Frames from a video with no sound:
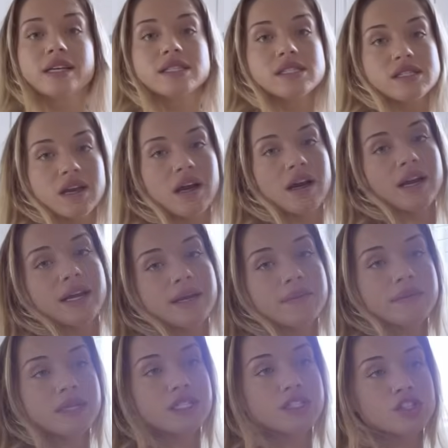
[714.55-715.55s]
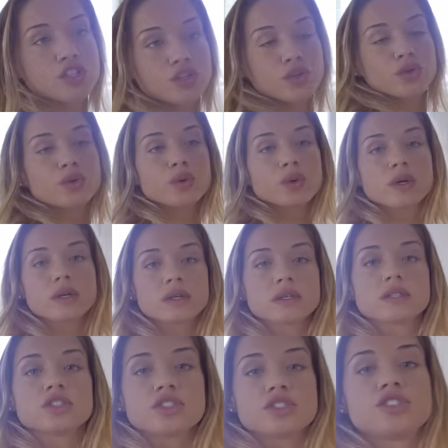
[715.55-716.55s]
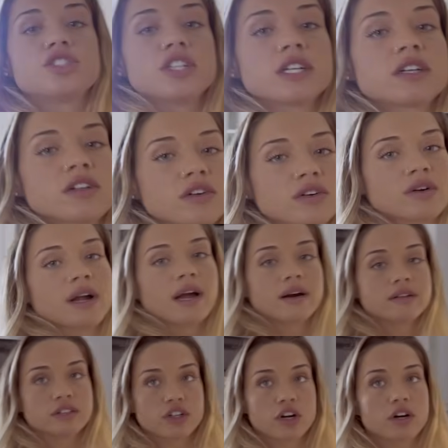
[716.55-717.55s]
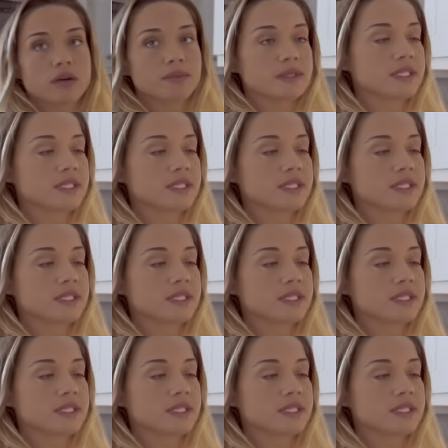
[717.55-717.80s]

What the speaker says: It's time to jiggle around our